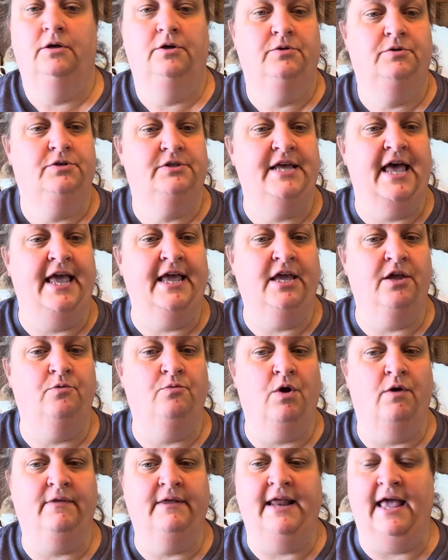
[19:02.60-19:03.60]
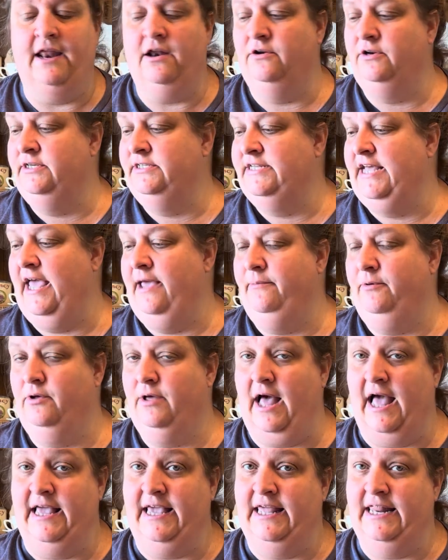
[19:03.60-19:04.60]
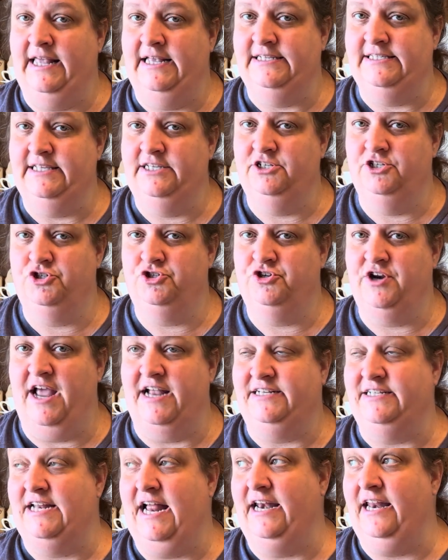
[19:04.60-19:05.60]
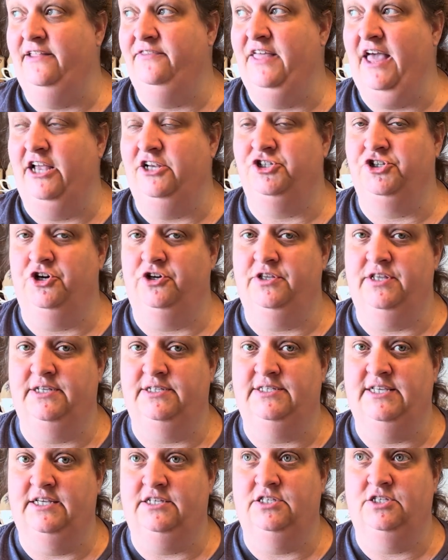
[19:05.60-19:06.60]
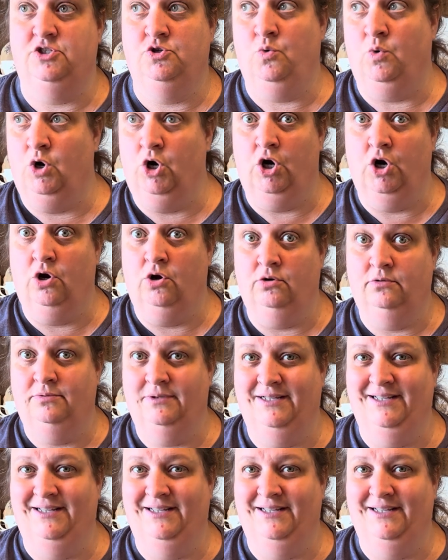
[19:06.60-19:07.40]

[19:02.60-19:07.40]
take and roll it out on the table. I get easily distracted. I need that shirt that says squirrel.